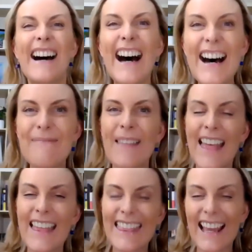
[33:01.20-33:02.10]
but um,
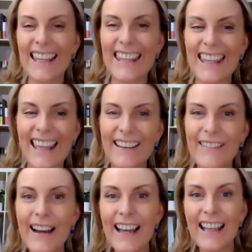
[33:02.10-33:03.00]
thank
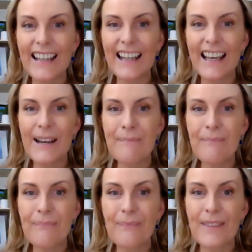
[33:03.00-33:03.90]
you. And
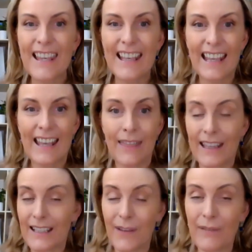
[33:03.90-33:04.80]
um,
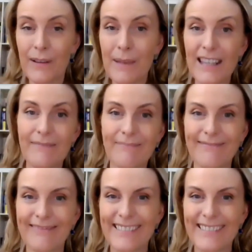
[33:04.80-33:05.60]
thanks for having me.